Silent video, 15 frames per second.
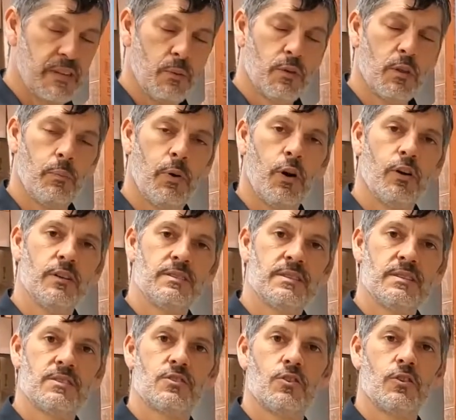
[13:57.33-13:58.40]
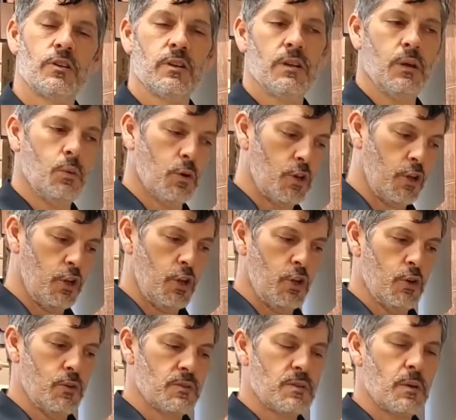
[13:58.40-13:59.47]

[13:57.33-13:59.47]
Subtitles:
when the part is inserted. It will close,